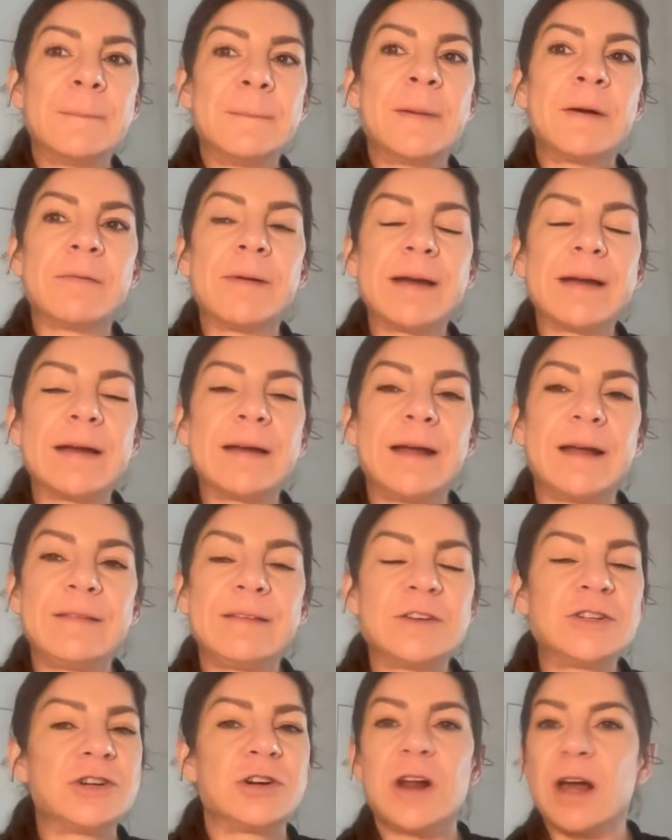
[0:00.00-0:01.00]
but recognize
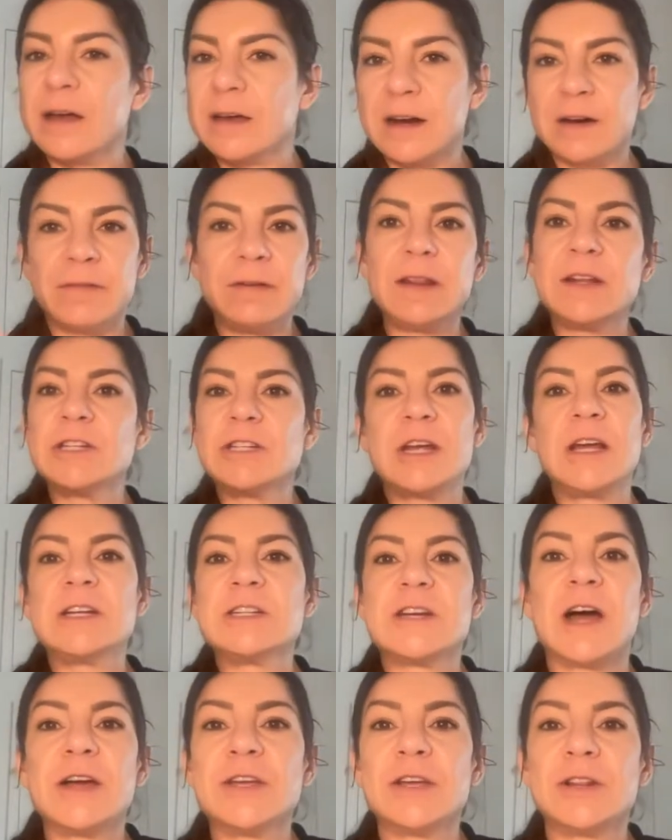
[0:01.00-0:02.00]
that you're not going to really
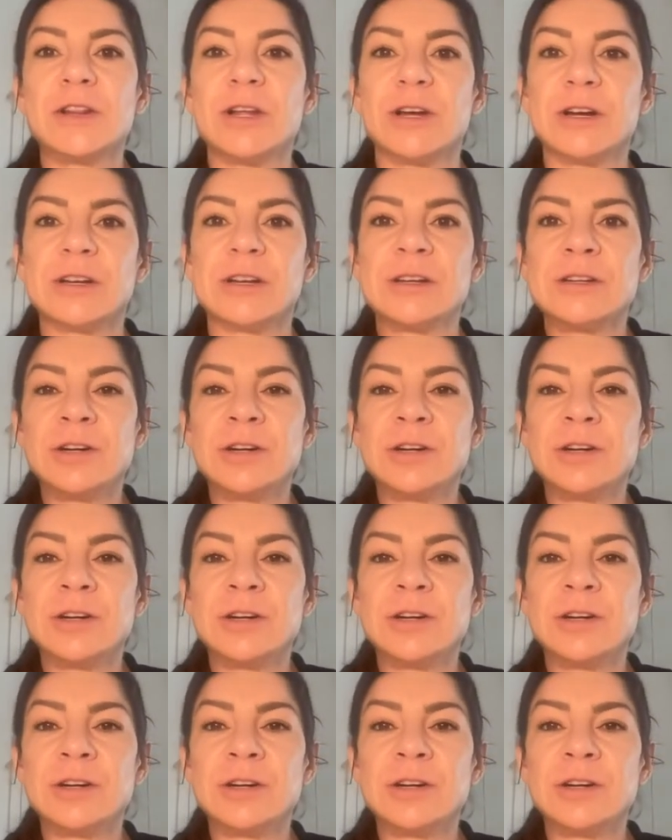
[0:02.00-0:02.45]
change how you look.